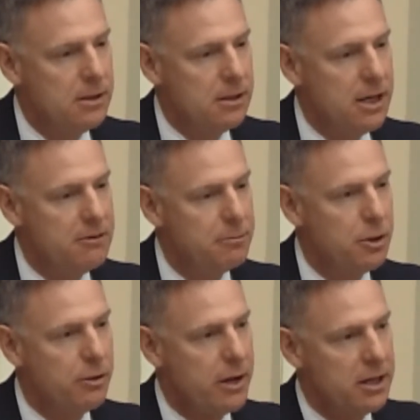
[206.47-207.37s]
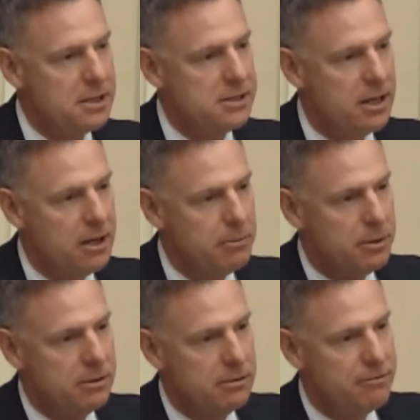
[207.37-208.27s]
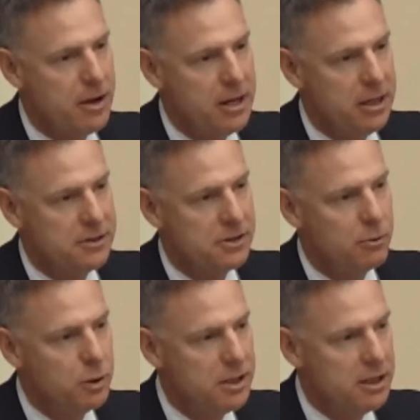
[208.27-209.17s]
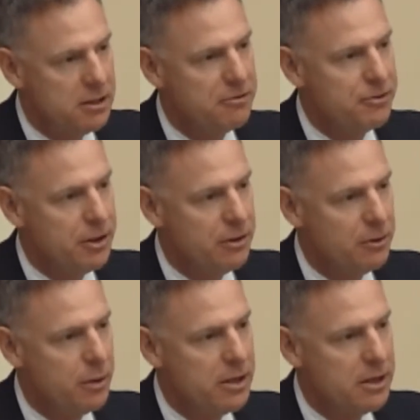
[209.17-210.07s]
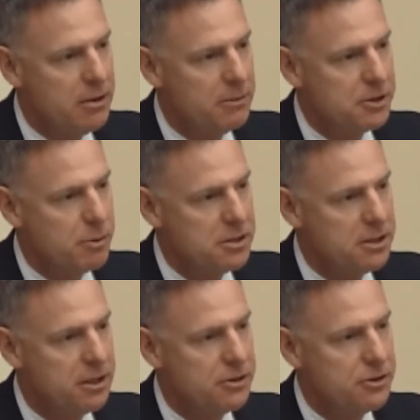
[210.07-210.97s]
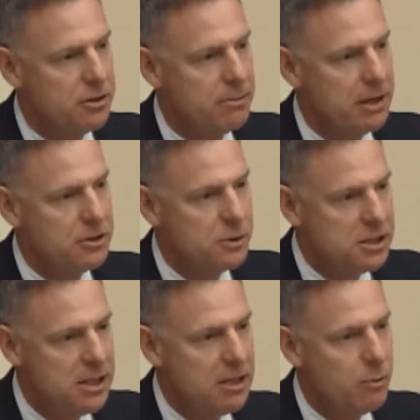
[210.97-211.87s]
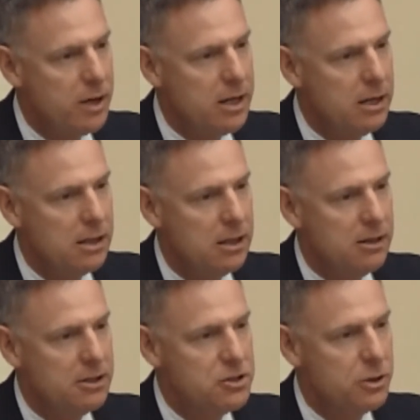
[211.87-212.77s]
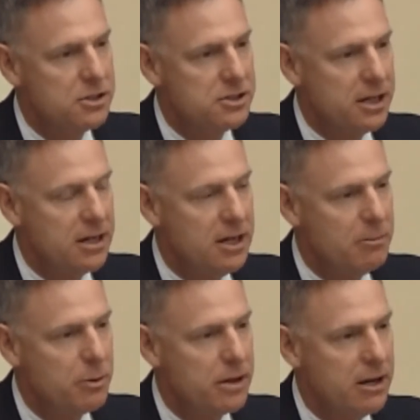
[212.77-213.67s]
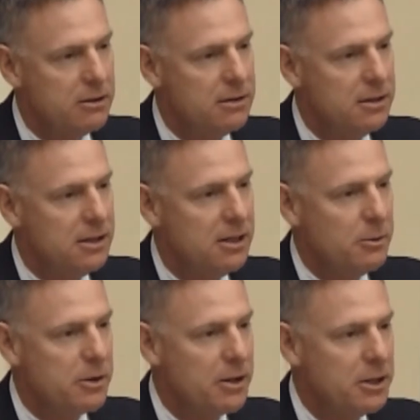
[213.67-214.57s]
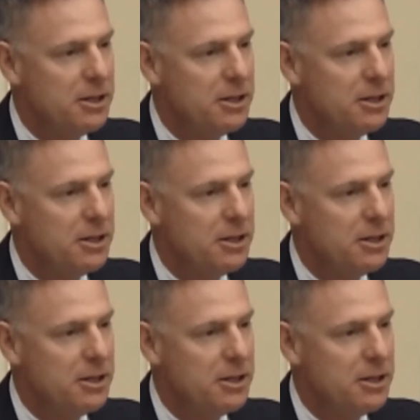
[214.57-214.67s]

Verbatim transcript: kind of bureaucratic setup and findings that wouldn't interfere in the way that I'm expressing a concern about it? Do you see any way that you could set it up without without